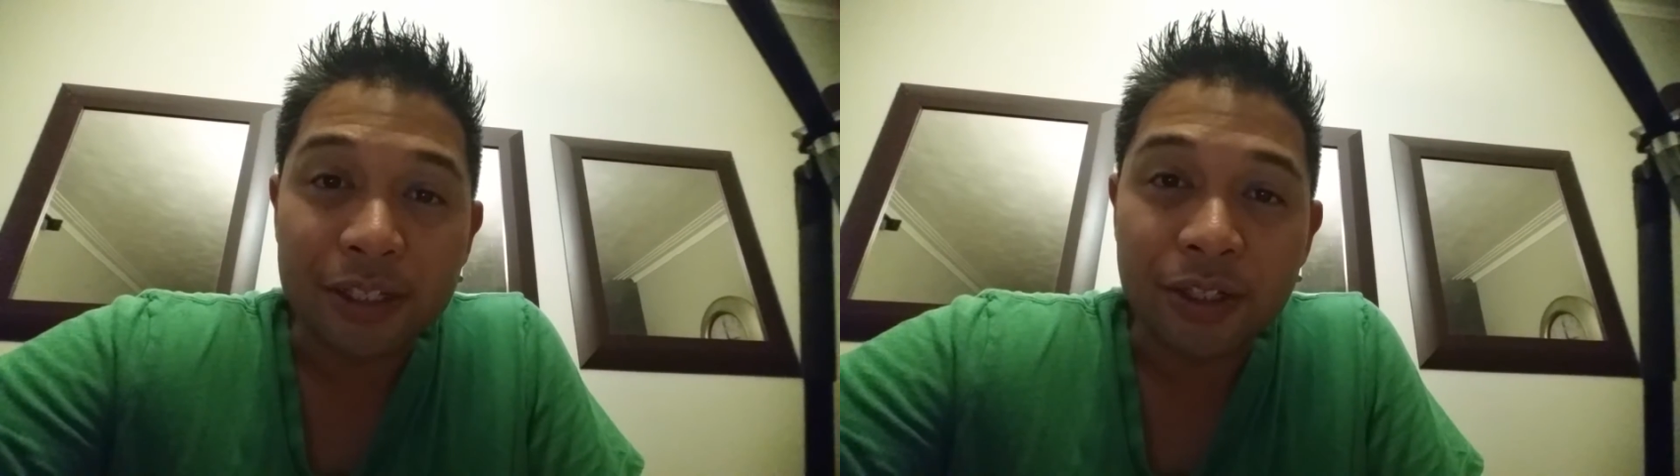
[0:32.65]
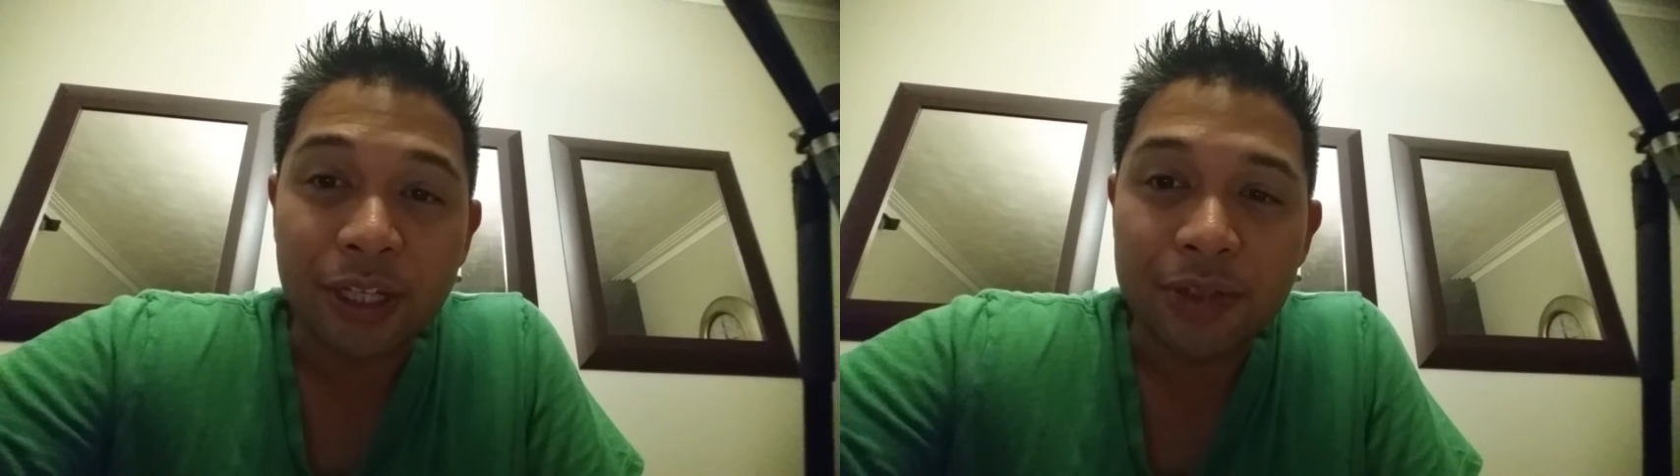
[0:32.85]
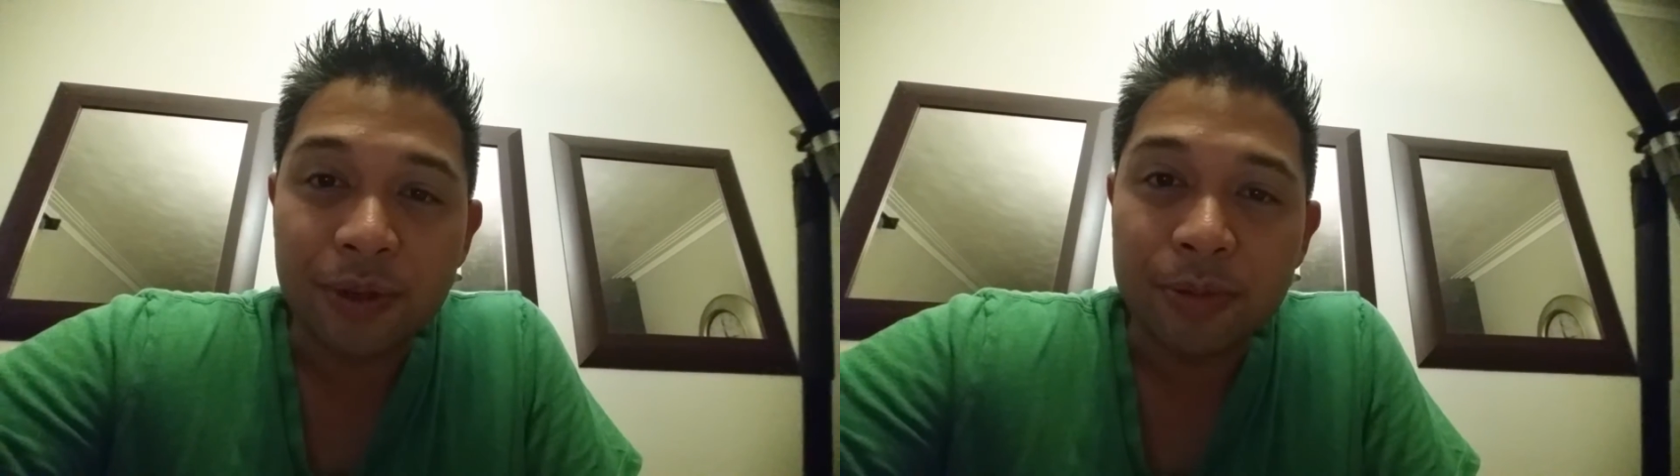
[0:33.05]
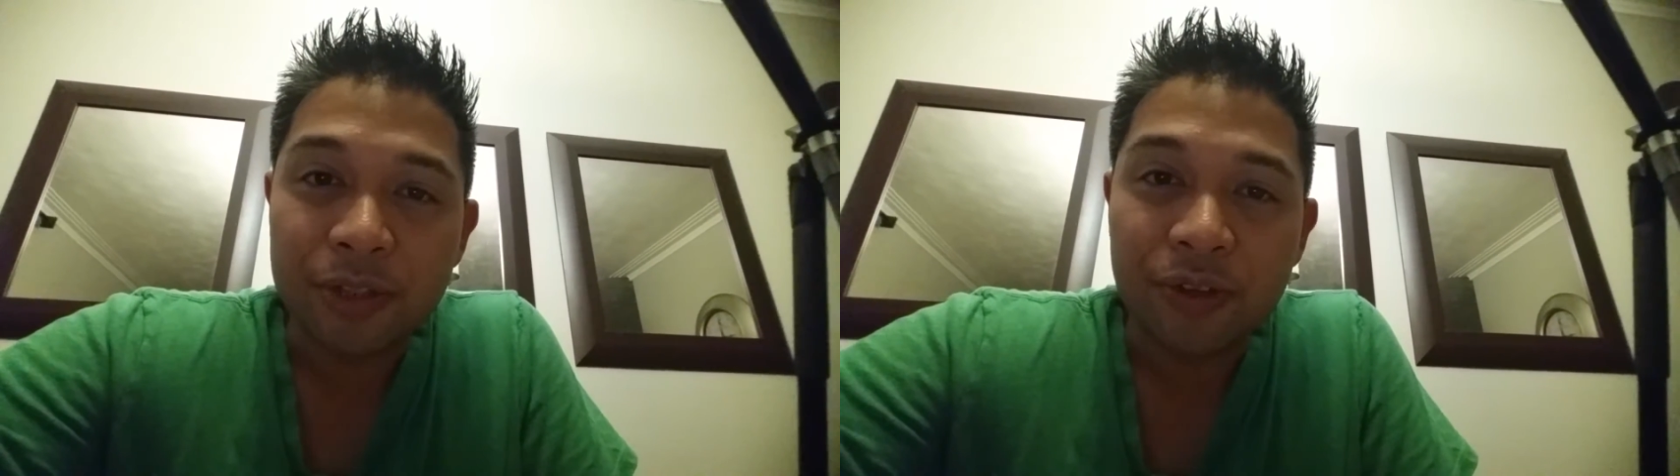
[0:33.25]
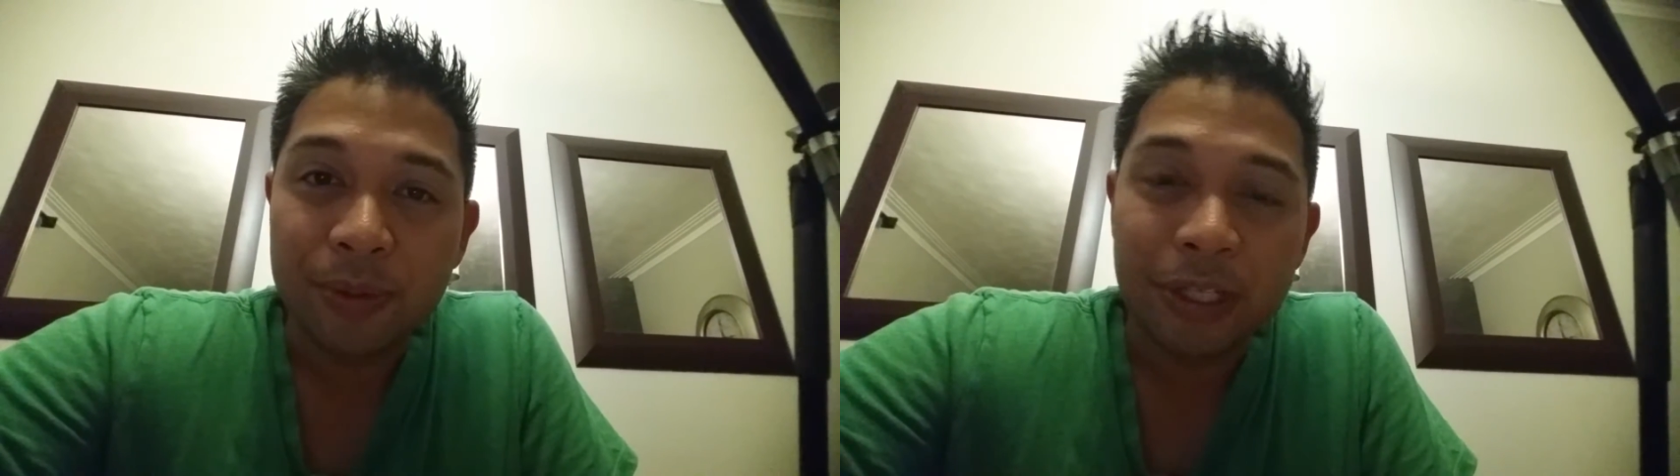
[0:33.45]
So that's why I'm
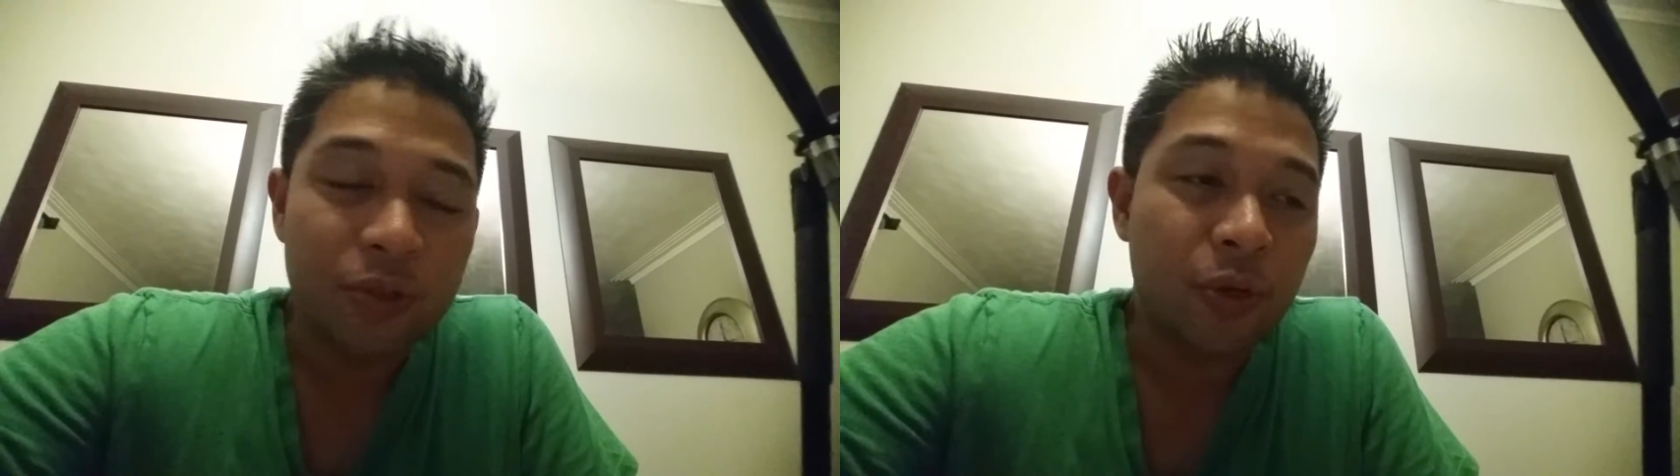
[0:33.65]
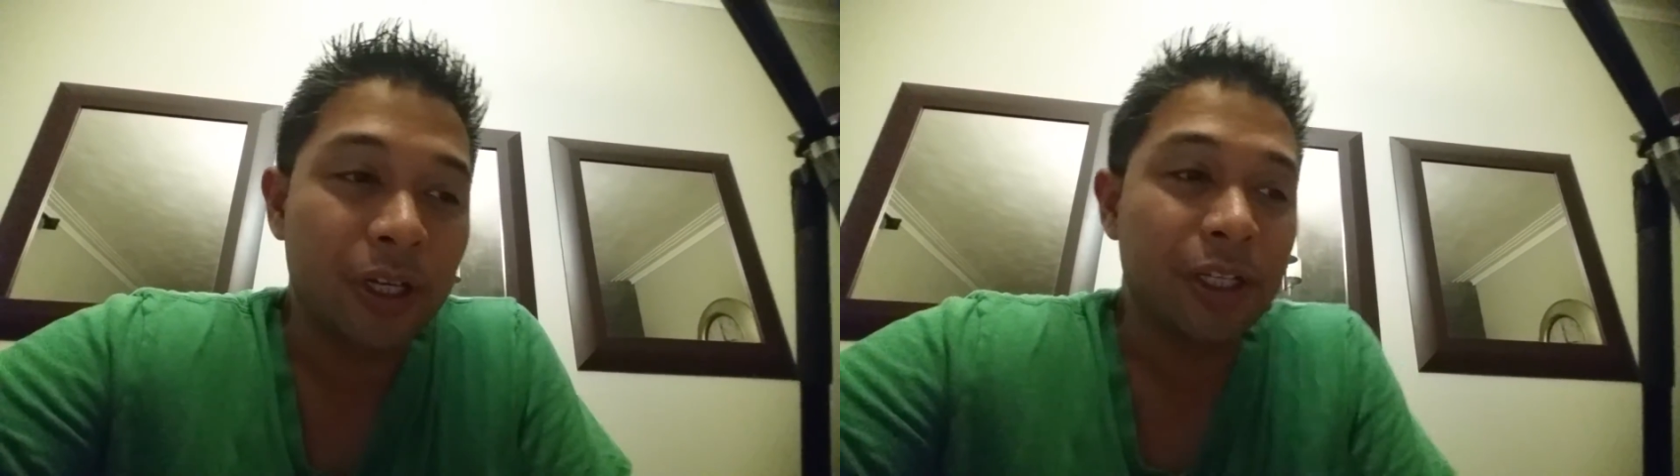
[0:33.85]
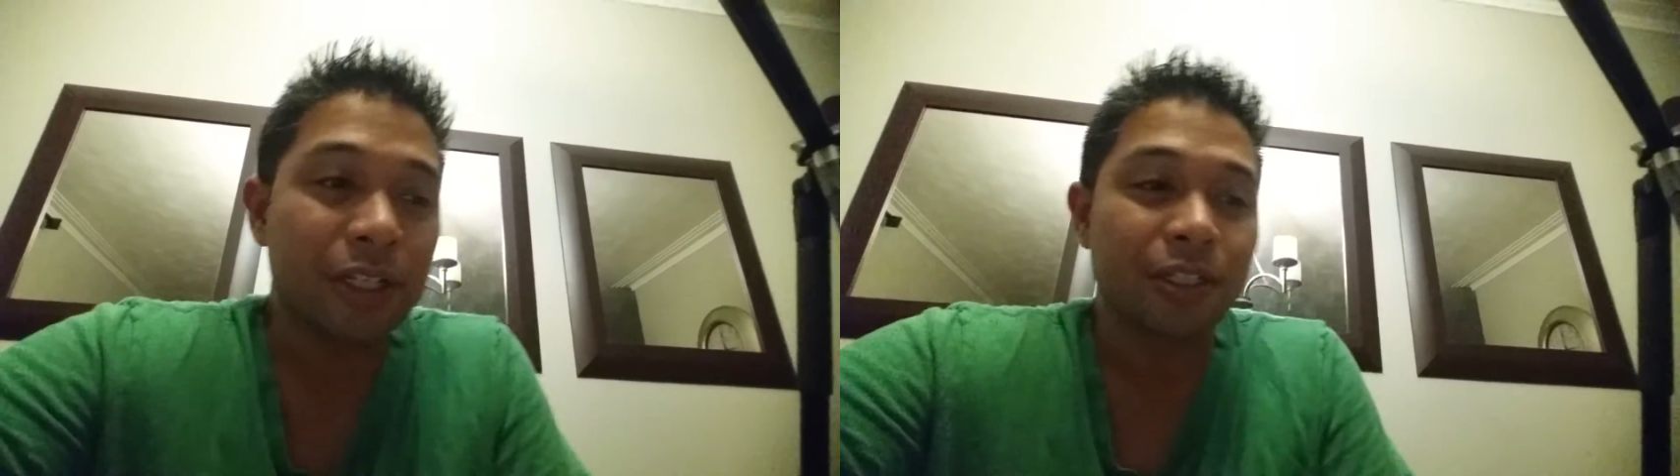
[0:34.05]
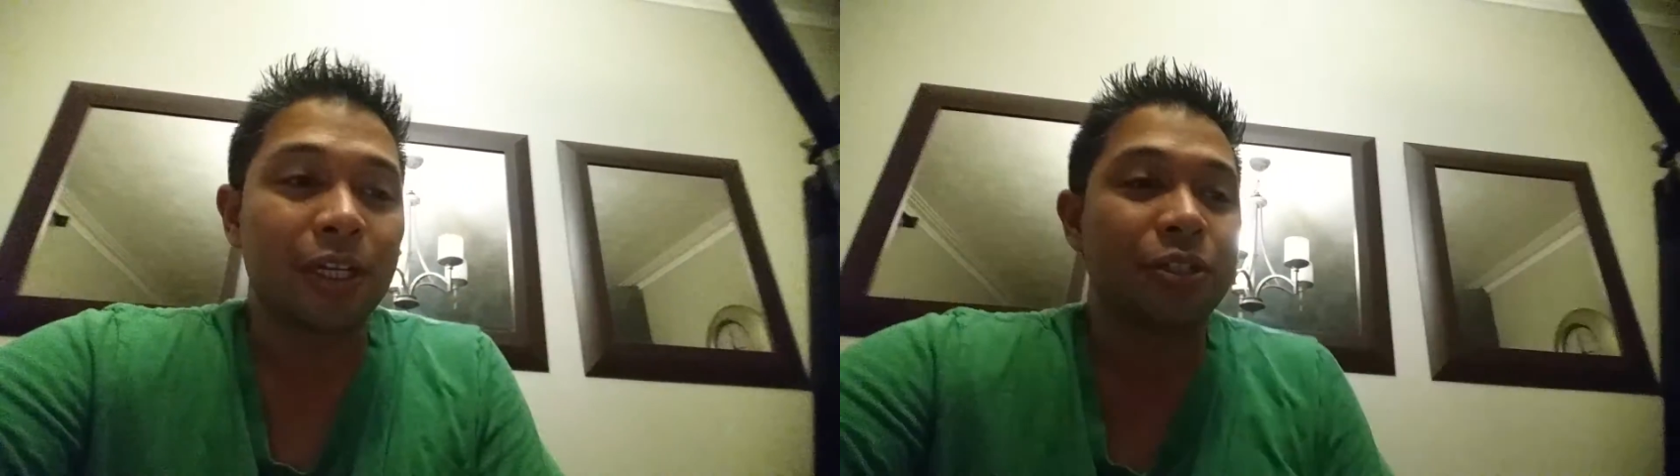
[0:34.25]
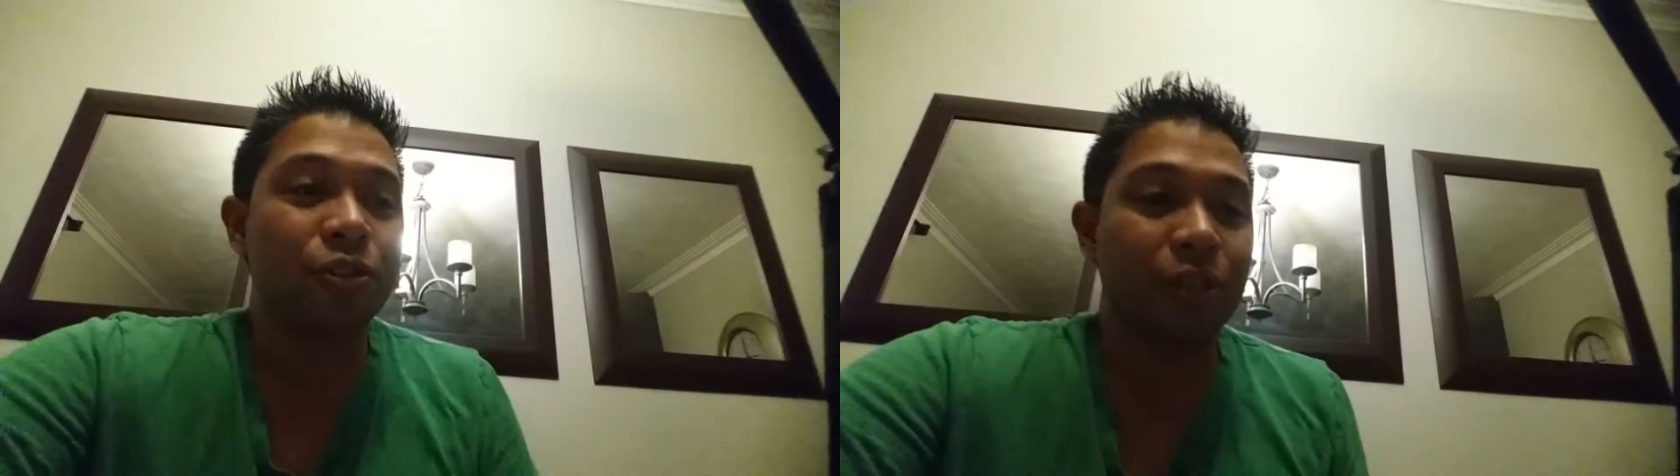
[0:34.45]
just filming this quickly just to let you